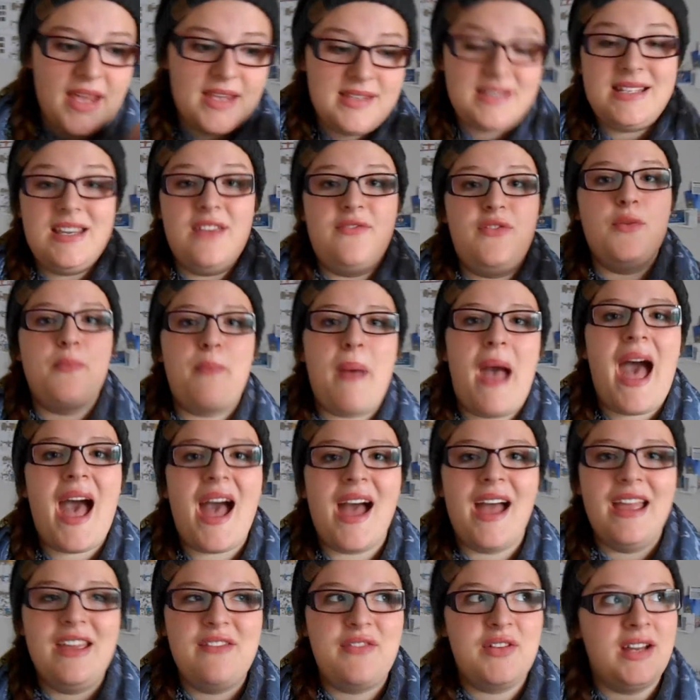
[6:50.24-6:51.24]
See, if you
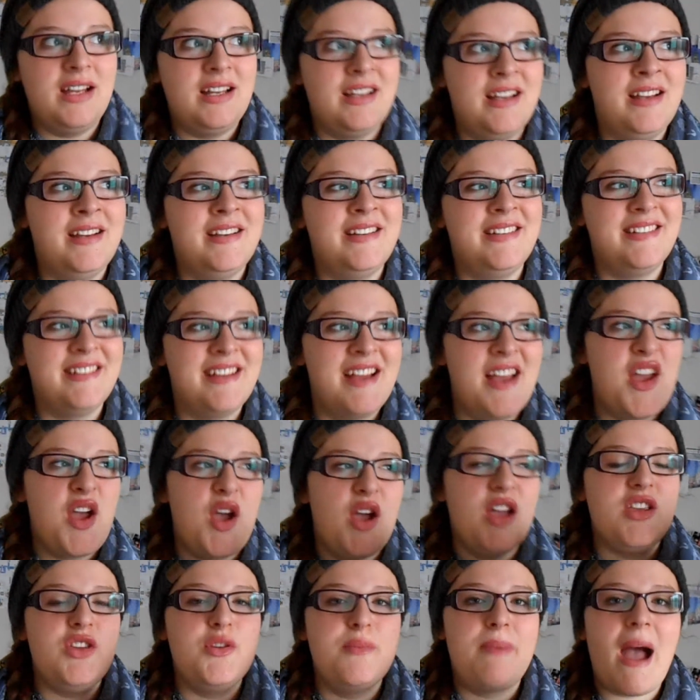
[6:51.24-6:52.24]
pack
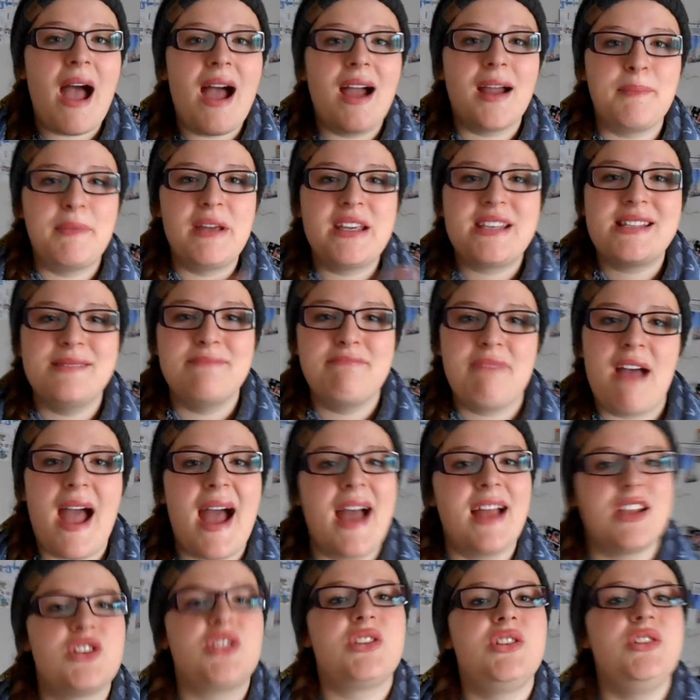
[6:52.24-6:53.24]
a mix and
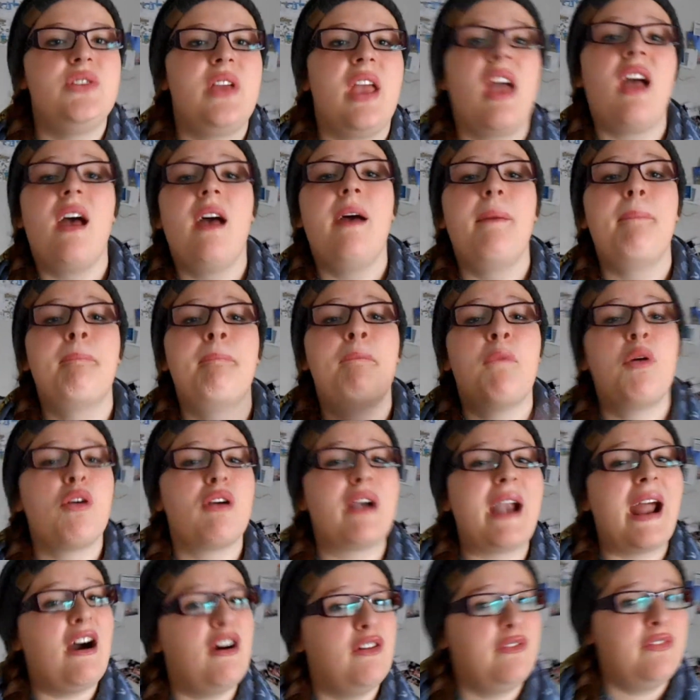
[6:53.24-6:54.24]
match, so you get
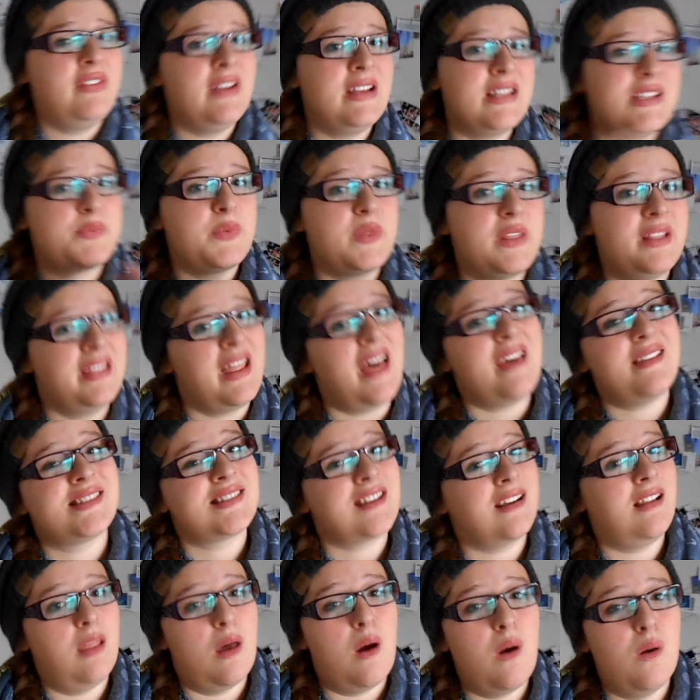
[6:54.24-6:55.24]
more outfits with
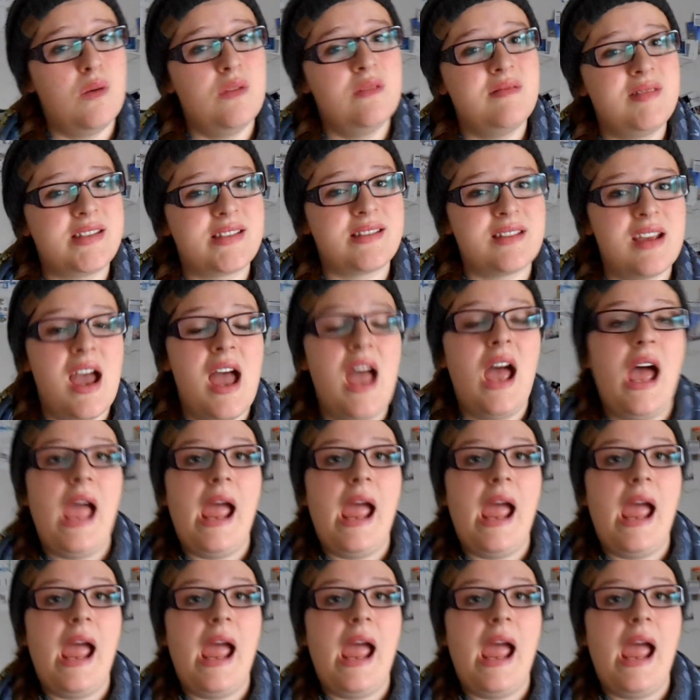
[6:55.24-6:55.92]
less clothes.